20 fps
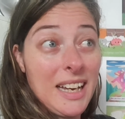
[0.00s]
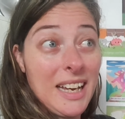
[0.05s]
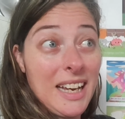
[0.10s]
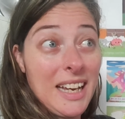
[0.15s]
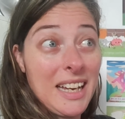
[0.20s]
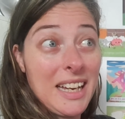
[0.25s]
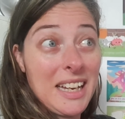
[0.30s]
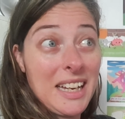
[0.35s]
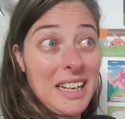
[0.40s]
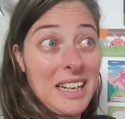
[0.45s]

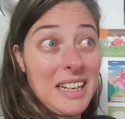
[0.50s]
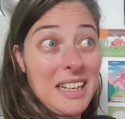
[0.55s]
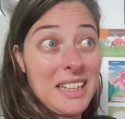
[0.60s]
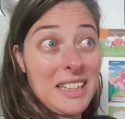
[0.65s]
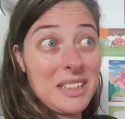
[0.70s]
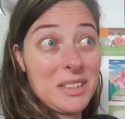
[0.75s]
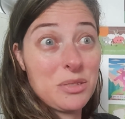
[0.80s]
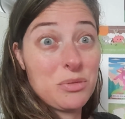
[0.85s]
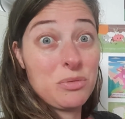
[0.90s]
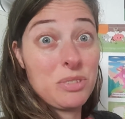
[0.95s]
And it
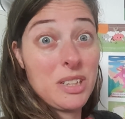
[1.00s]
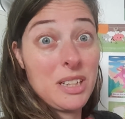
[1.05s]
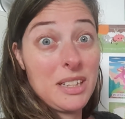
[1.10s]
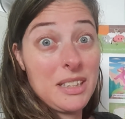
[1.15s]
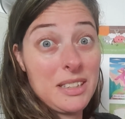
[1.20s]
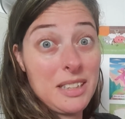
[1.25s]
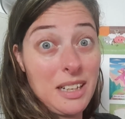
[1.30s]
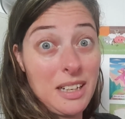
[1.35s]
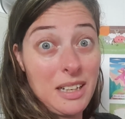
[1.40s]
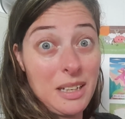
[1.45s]
is really
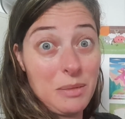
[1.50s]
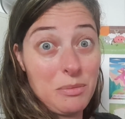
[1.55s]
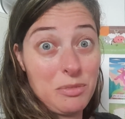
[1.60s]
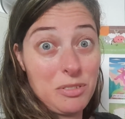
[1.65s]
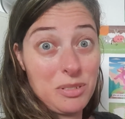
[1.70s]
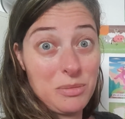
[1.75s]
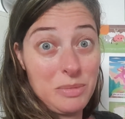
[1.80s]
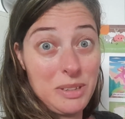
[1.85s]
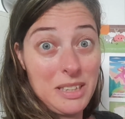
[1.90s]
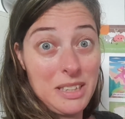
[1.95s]
time
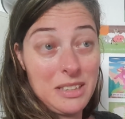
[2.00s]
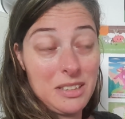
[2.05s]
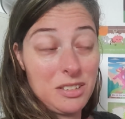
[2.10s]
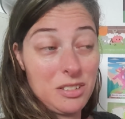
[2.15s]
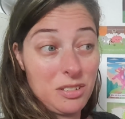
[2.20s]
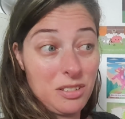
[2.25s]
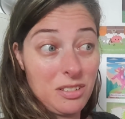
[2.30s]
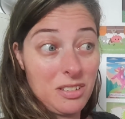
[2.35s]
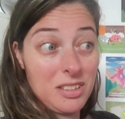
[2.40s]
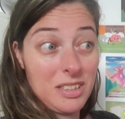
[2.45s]
for me to
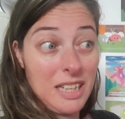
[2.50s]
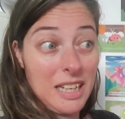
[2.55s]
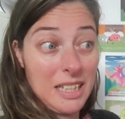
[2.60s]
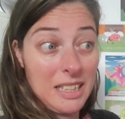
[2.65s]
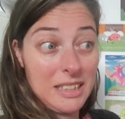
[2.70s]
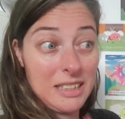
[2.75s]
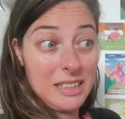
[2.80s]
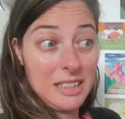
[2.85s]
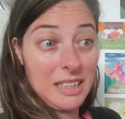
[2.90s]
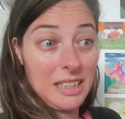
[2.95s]
start
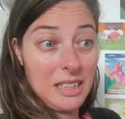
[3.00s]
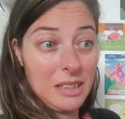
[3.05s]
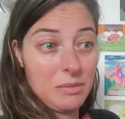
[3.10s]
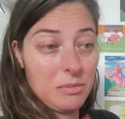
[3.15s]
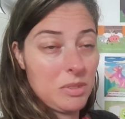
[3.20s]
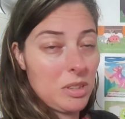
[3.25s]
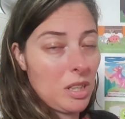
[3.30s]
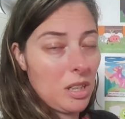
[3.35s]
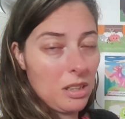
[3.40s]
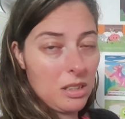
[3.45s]
editing.
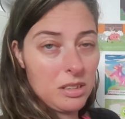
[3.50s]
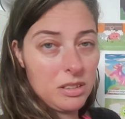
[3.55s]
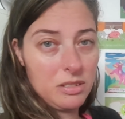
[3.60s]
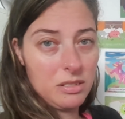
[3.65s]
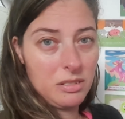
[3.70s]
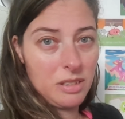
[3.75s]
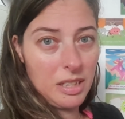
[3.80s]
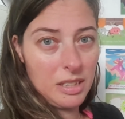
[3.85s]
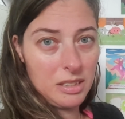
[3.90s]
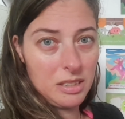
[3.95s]
I'm not going to
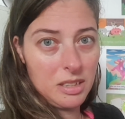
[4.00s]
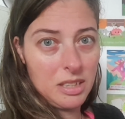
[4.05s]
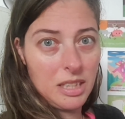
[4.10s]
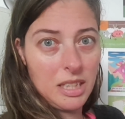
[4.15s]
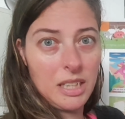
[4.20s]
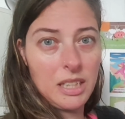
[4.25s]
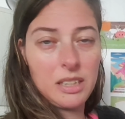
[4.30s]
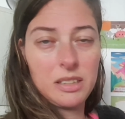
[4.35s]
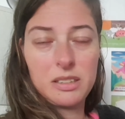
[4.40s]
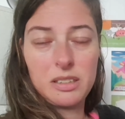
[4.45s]
do that
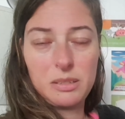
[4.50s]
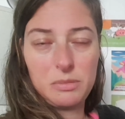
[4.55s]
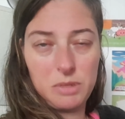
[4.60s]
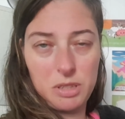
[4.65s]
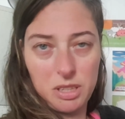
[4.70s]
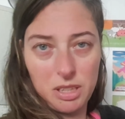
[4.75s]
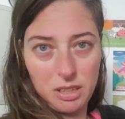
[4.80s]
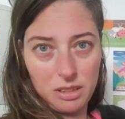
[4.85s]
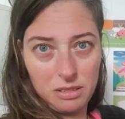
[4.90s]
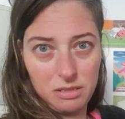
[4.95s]
today because I'm
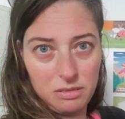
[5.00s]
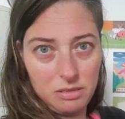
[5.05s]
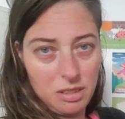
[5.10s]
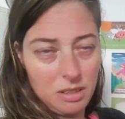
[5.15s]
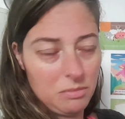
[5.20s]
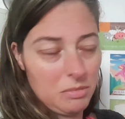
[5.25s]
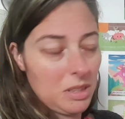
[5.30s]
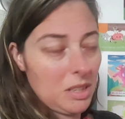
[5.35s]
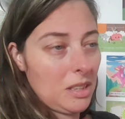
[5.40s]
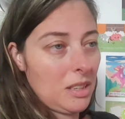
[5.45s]
done.
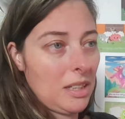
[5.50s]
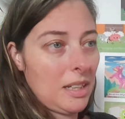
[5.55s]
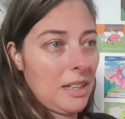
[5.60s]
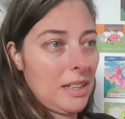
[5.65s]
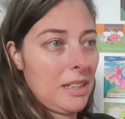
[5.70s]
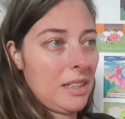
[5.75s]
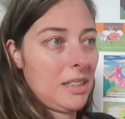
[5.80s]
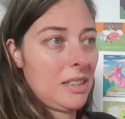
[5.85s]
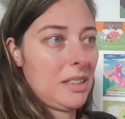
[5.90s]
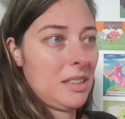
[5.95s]
I'm going to
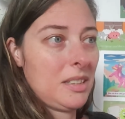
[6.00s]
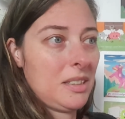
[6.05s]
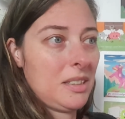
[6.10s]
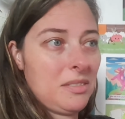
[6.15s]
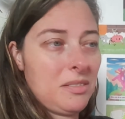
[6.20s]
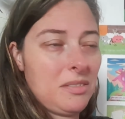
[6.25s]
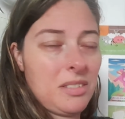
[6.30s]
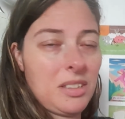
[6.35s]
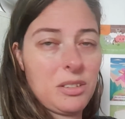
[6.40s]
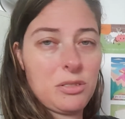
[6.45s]
like
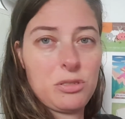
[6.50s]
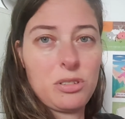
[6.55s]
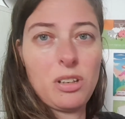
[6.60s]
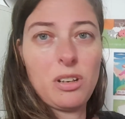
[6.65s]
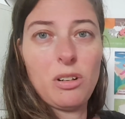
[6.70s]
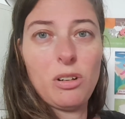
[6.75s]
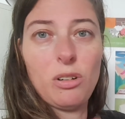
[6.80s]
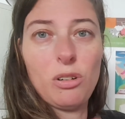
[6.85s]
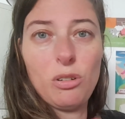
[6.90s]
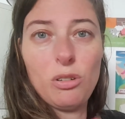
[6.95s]
There's a
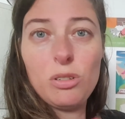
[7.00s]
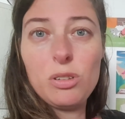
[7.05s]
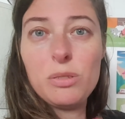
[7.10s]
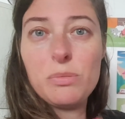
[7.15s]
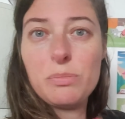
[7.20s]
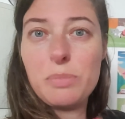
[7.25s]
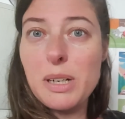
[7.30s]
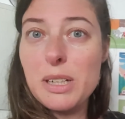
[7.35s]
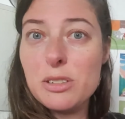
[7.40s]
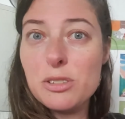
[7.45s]
whole
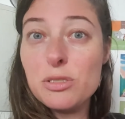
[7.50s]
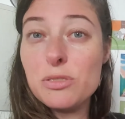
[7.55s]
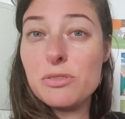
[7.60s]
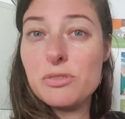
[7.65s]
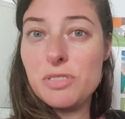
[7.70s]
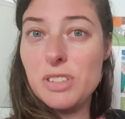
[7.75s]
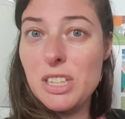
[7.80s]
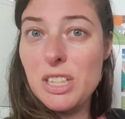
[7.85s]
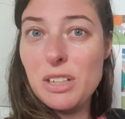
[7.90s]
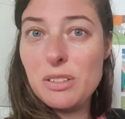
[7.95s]
bunch of
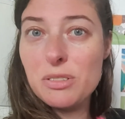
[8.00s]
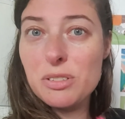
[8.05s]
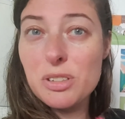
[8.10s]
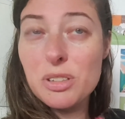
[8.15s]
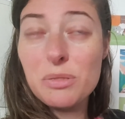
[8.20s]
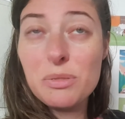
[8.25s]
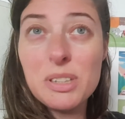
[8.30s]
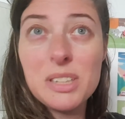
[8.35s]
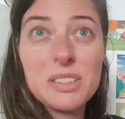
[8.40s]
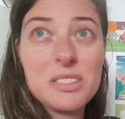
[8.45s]
videos that I
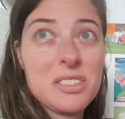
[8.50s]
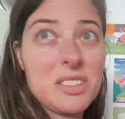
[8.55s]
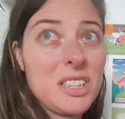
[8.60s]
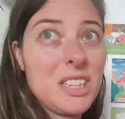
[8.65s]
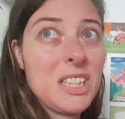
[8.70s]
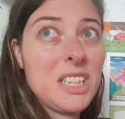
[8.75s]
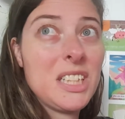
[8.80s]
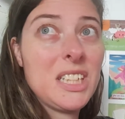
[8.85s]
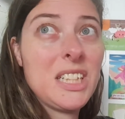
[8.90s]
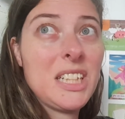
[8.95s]
want to
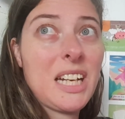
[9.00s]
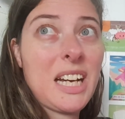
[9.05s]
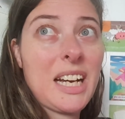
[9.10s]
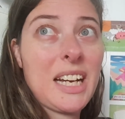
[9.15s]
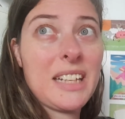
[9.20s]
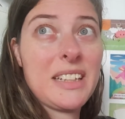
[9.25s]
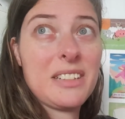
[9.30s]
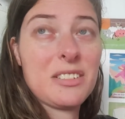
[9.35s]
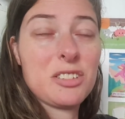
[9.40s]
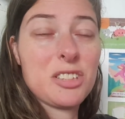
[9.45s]
see.
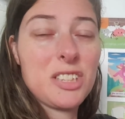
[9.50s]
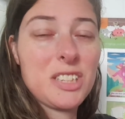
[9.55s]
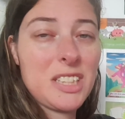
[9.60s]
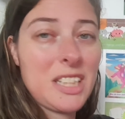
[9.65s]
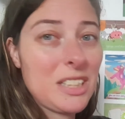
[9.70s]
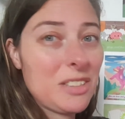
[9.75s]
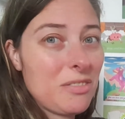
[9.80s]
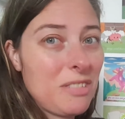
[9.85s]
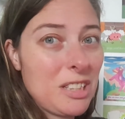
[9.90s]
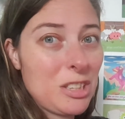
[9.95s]
And there's a
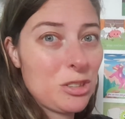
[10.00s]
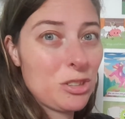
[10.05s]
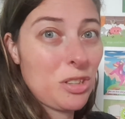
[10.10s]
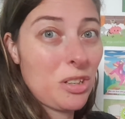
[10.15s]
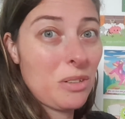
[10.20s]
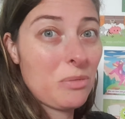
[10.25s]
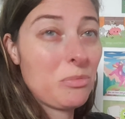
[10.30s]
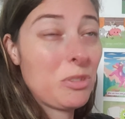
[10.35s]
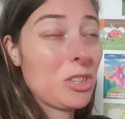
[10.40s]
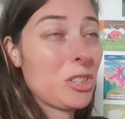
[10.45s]
Netflix show
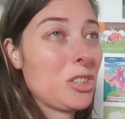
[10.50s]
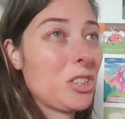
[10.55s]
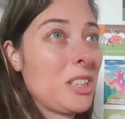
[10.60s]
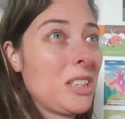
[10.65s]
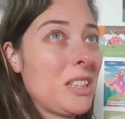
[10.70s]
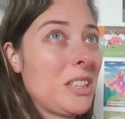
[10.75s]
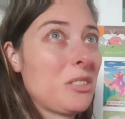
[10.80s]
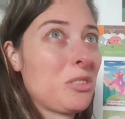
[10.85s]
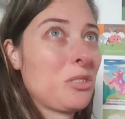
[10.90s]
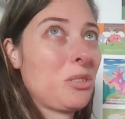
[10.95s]
I'm watching.
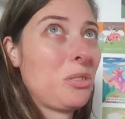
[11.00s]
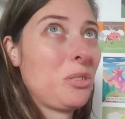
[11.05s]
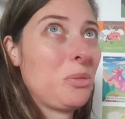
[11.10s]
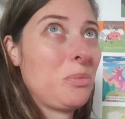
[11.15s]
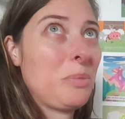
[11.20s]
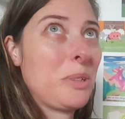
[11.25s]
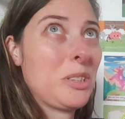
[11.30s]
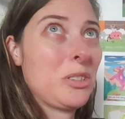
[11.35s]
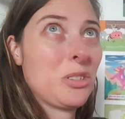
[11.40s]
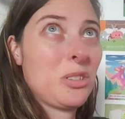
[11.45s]
There's a whole
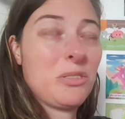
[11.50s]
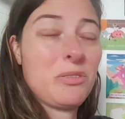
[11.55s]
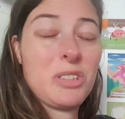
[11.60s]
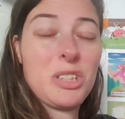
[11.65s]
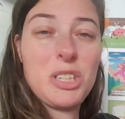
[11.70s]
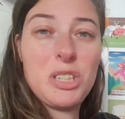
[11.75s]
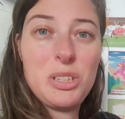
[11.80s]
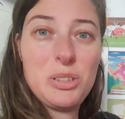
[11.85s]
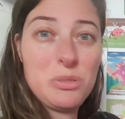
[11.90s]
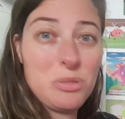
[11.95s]
bunch of
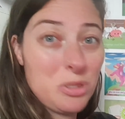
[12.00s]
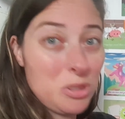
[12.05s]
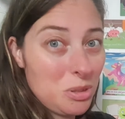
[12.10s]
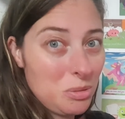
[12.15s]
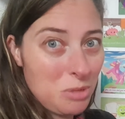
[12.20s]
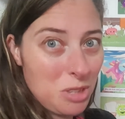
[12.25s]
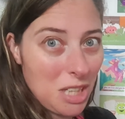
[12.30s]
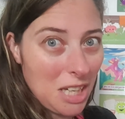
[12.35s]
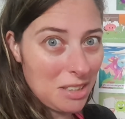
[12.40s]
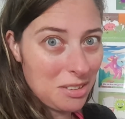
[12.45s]

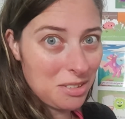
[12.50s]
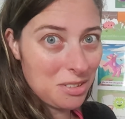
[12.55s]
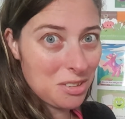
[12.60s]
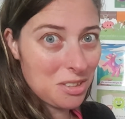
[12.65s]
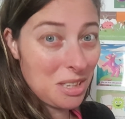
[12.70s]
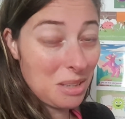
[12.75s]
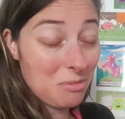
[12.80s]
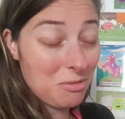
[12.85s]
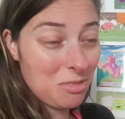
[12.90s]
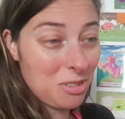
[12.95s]
YouTube
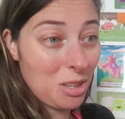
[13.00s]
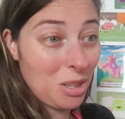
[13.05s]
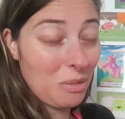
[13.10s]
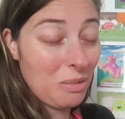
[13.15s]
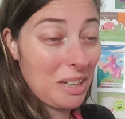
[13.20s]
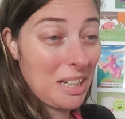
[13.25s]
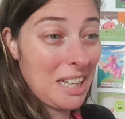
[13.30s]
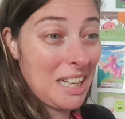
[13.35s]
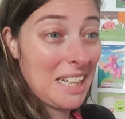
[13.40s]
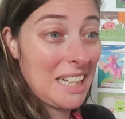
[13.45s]
channels I'm
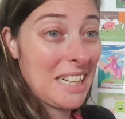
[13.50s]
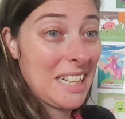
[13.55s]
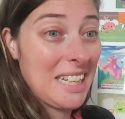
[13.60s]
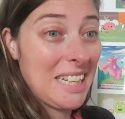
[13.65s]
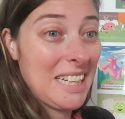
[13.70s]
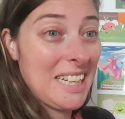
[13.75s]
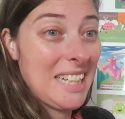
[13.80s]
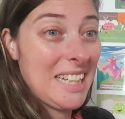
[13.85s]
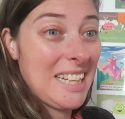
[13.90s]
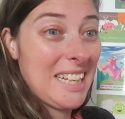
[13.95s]
following.
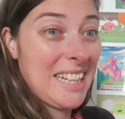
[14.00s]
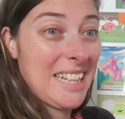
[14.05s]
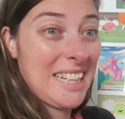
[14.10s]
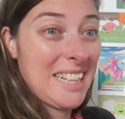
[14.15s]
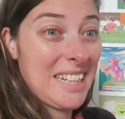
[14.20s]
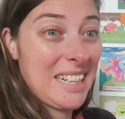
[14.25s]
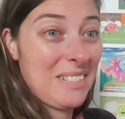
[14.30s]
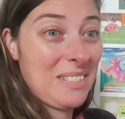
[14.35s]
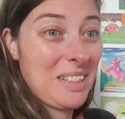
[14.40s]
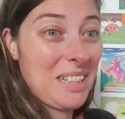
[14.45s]

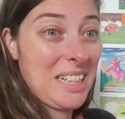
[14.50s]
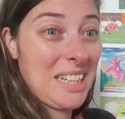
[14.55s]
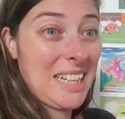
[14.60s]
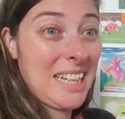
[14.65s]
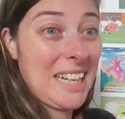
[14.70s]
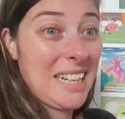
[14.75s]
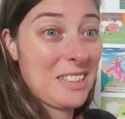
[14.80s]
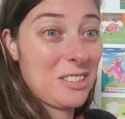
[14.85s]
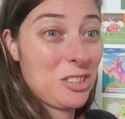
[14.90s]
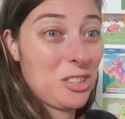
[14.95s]
And I want to
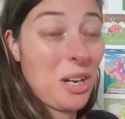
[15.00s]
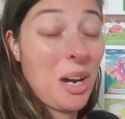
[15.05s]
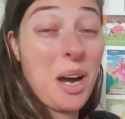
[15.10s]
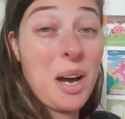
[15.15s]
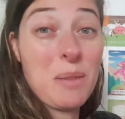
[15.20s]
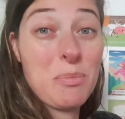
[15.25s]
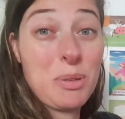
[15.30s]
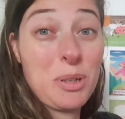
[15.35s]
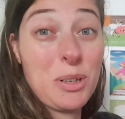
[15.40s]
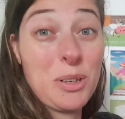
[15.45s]
catch up